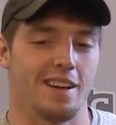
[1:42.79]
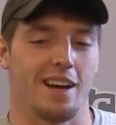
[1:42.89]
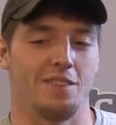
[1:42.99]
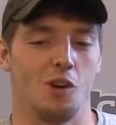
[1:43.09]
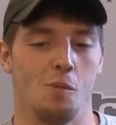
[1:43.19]

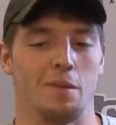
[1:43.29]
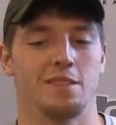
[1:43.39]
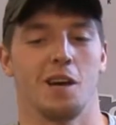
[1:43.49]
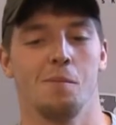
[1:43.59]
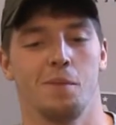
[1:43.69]
kind of
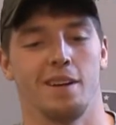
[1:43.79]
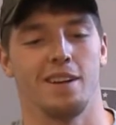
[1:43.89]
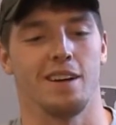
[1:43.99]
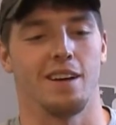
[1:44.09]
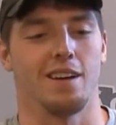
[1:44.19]
opens up
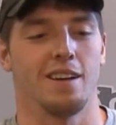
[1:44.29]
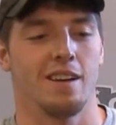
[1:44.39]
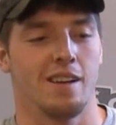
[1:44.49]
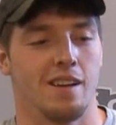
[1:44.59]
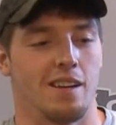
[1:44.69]
and uh,
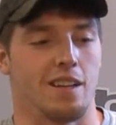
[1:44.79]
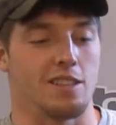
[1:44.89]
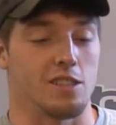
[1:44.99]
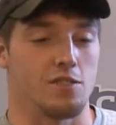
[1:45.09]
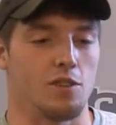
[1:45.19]

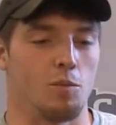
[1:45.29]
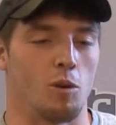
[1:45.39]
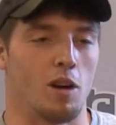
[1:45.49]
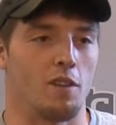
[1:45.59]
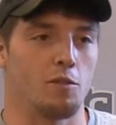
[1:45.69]
lets us feel
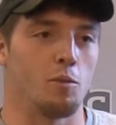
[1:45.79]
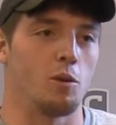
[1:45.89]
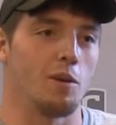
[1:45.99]
more comfortable